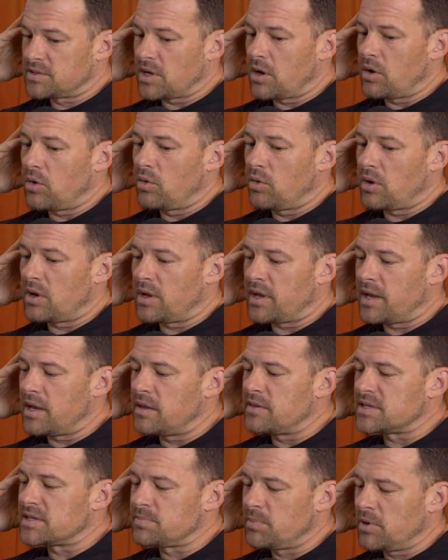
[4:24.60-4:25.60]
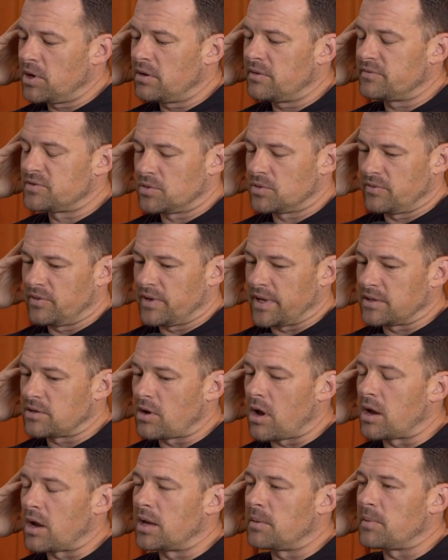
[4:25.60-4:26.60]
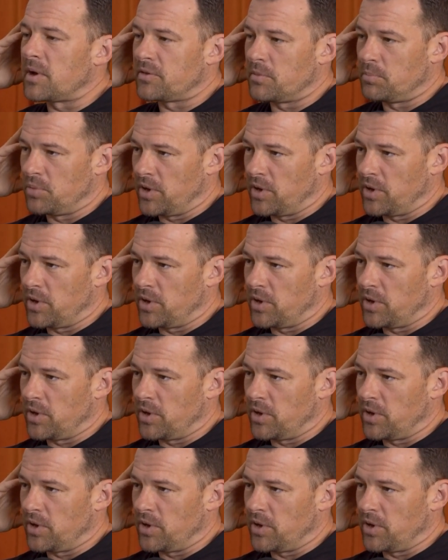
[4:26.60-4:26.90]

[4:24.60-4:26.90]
So in the spirit of sort of like talking about the